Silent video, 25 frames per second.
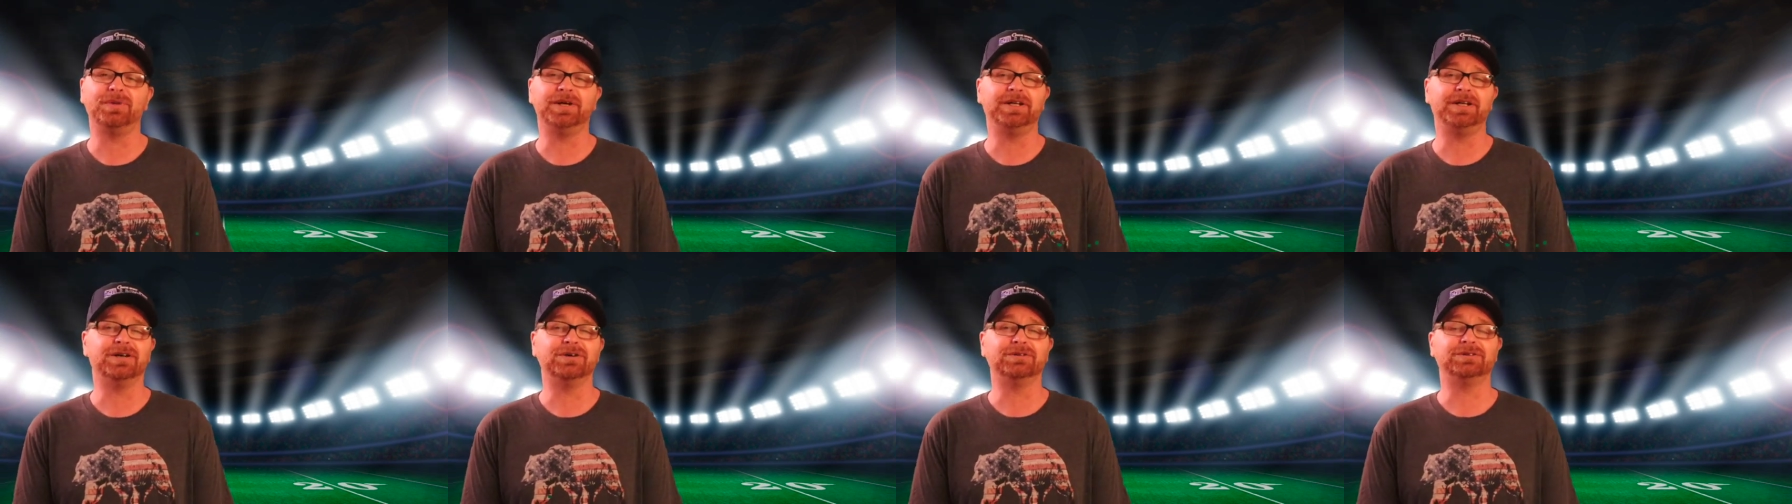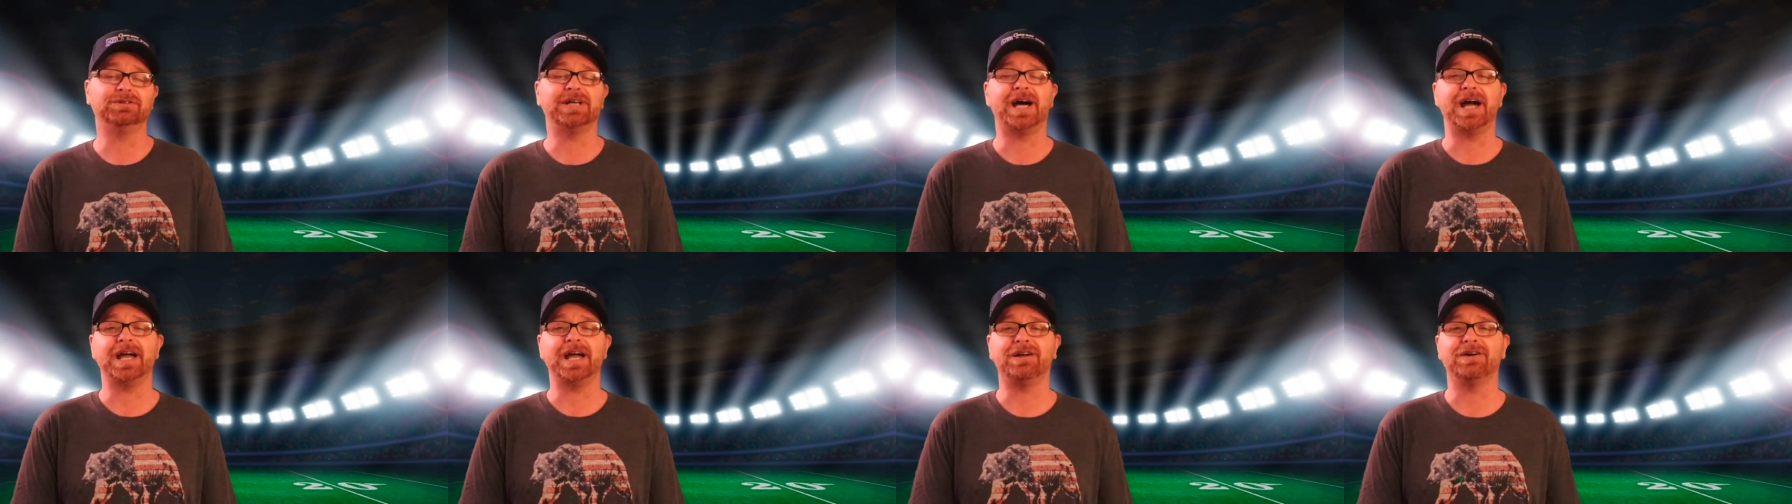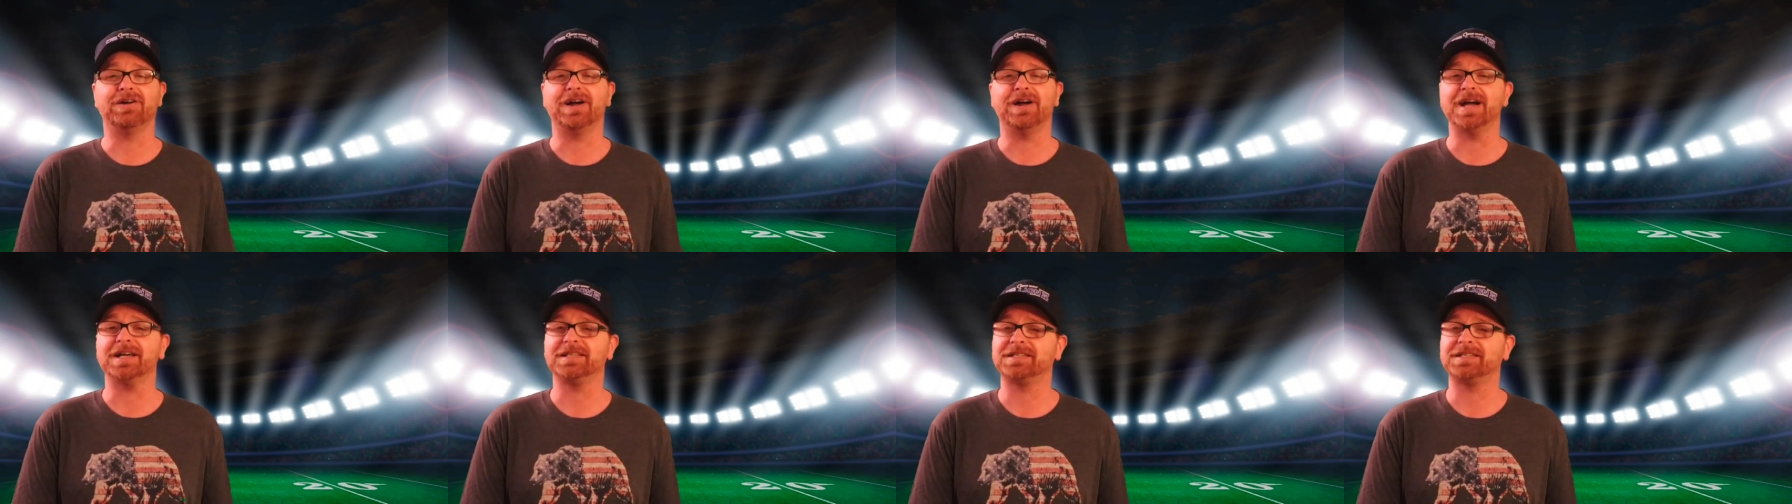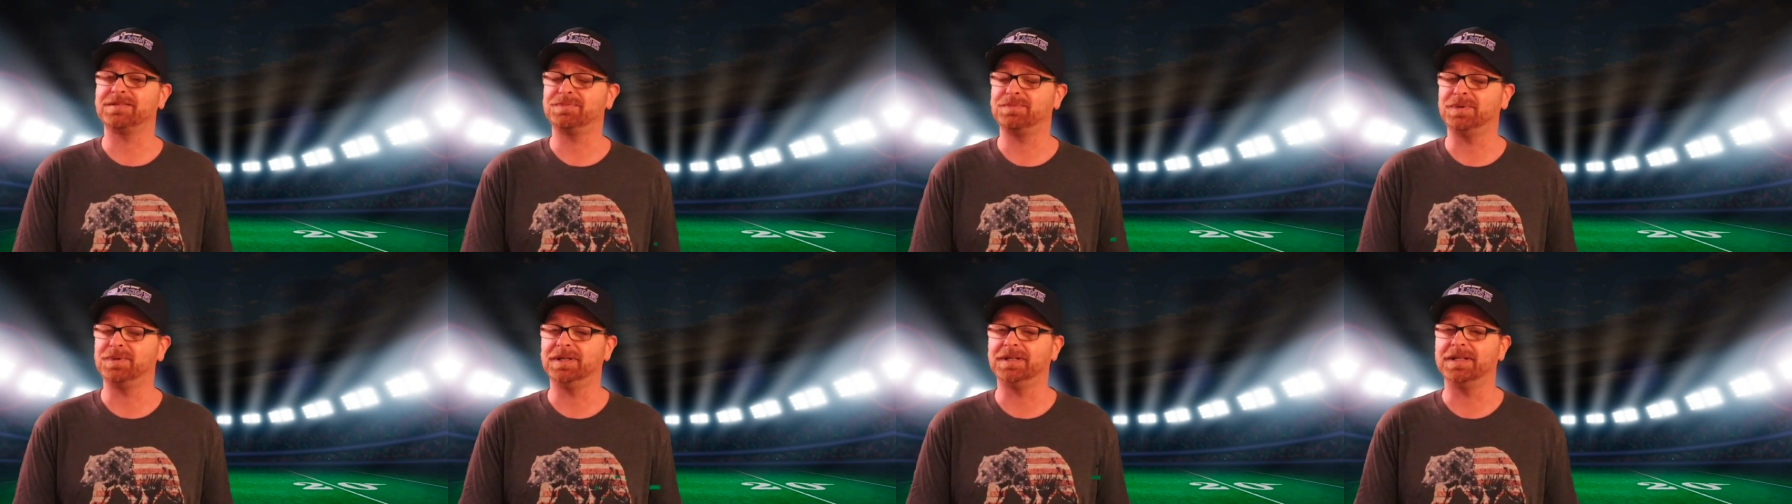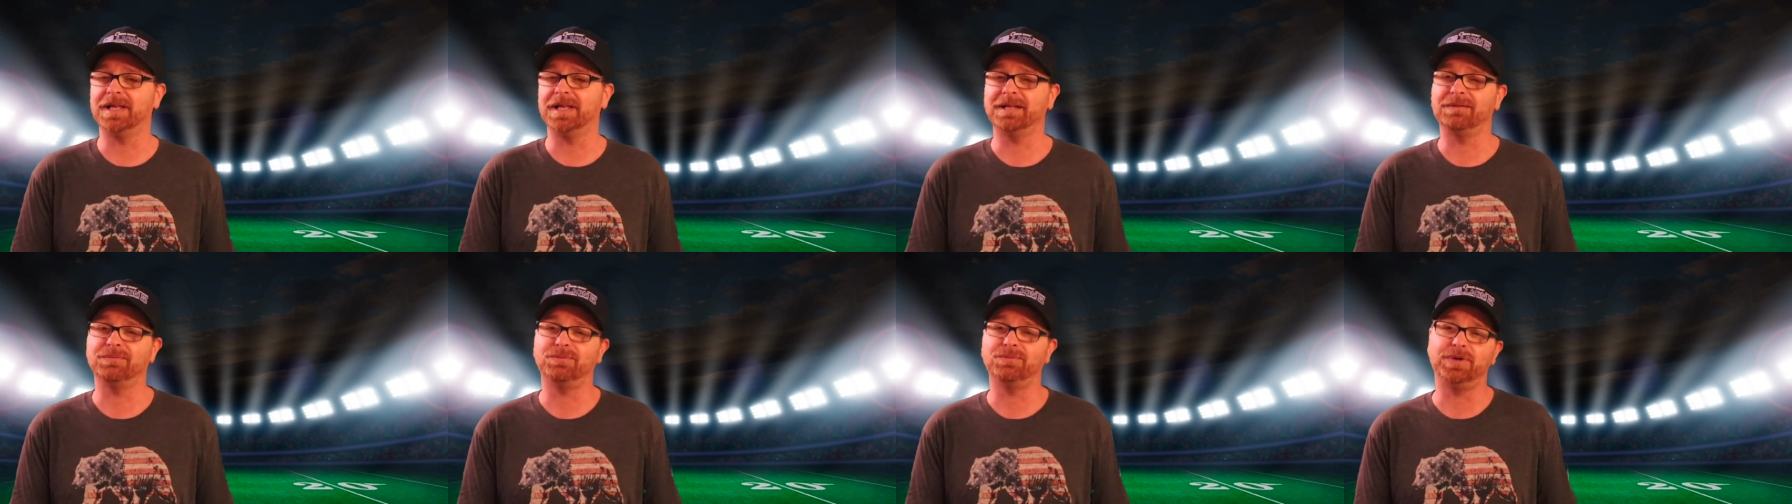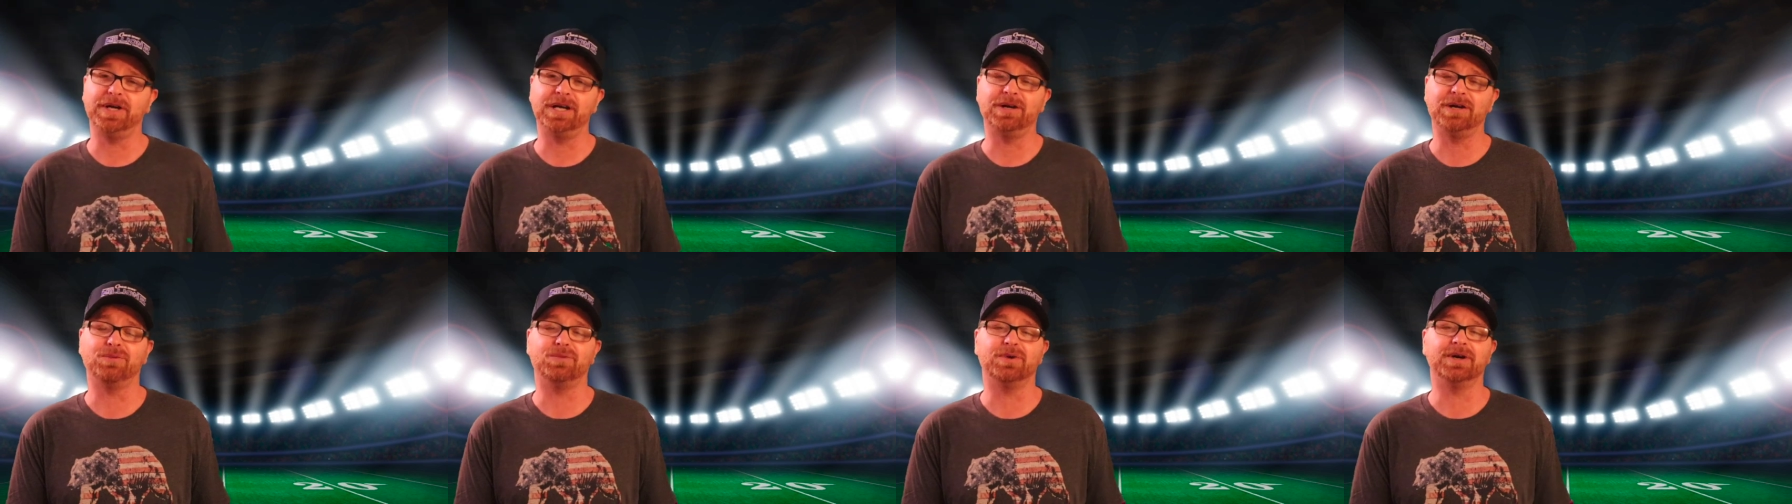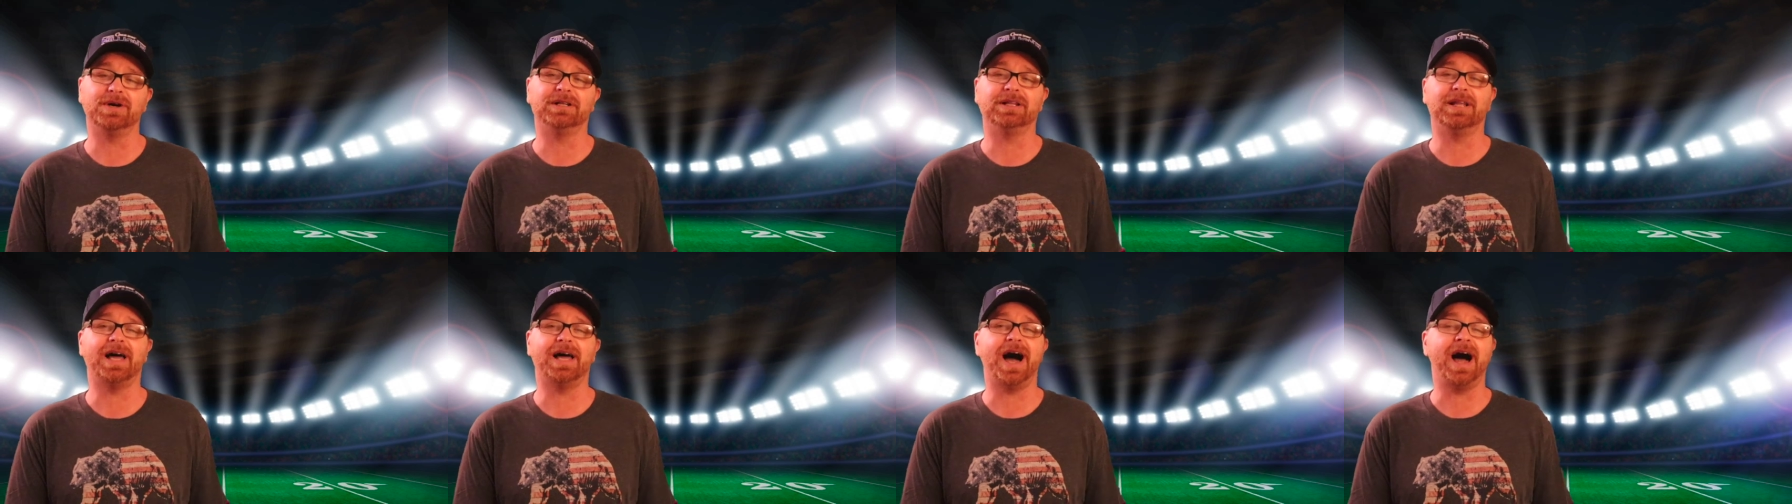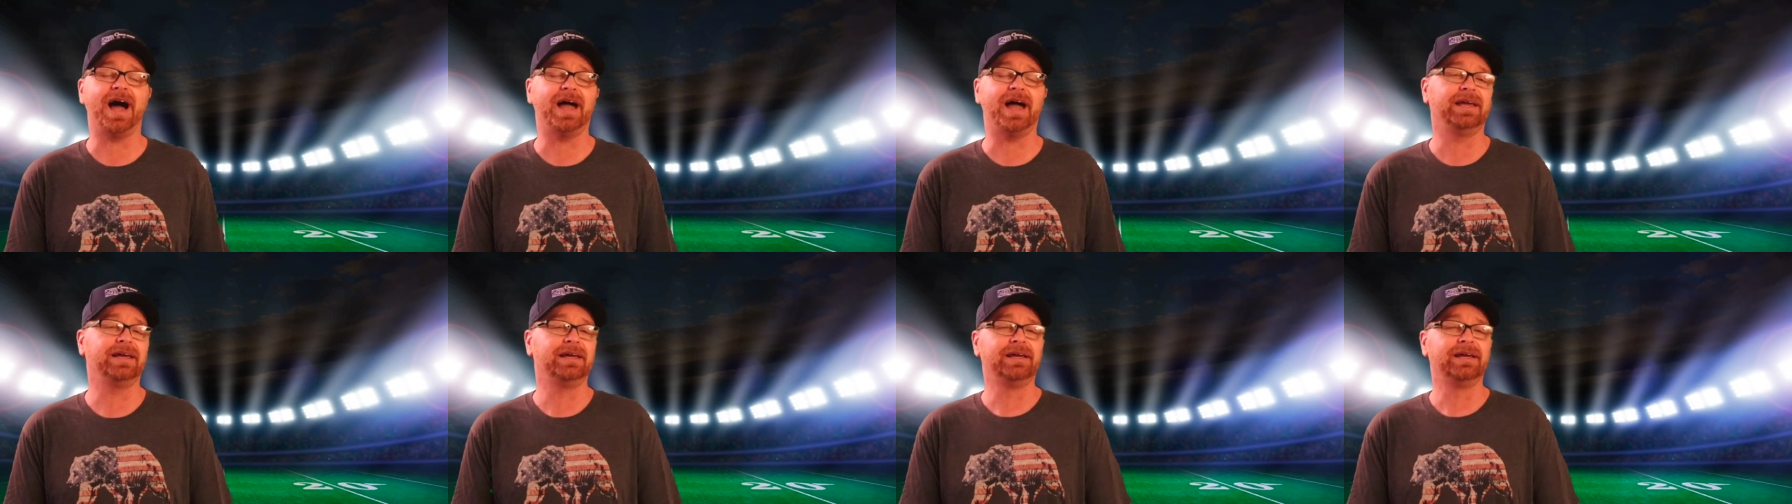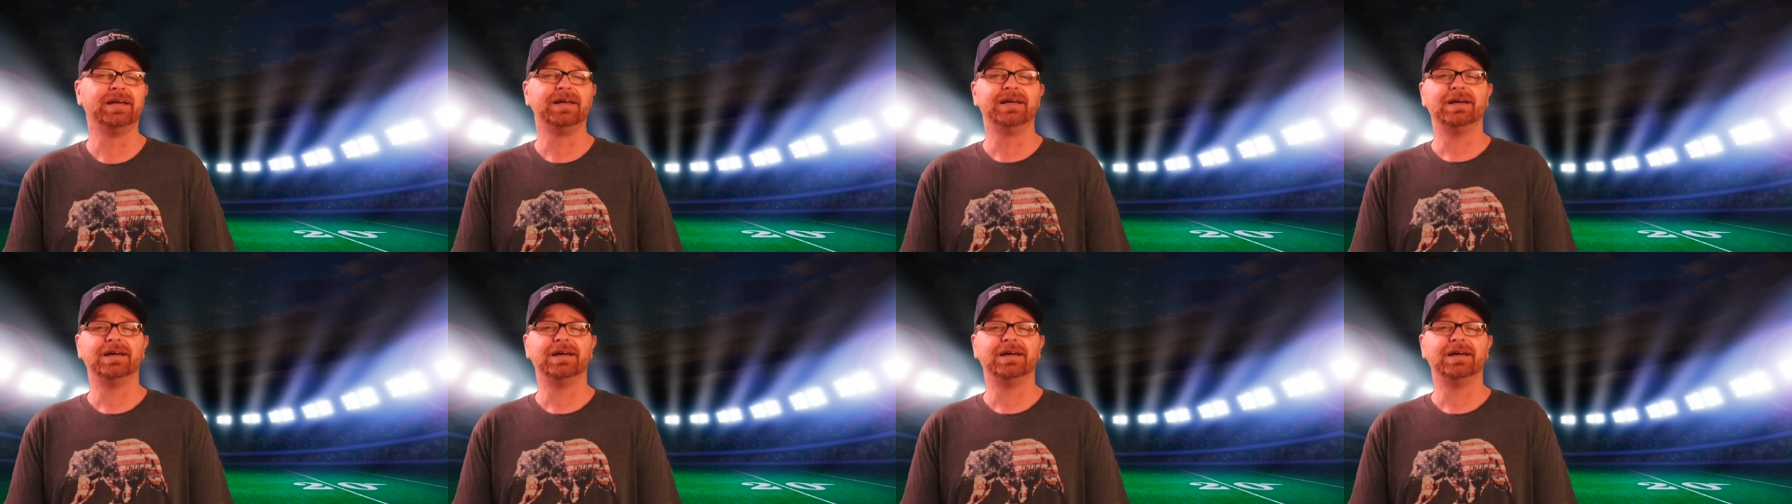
We don't digress. We let week one lie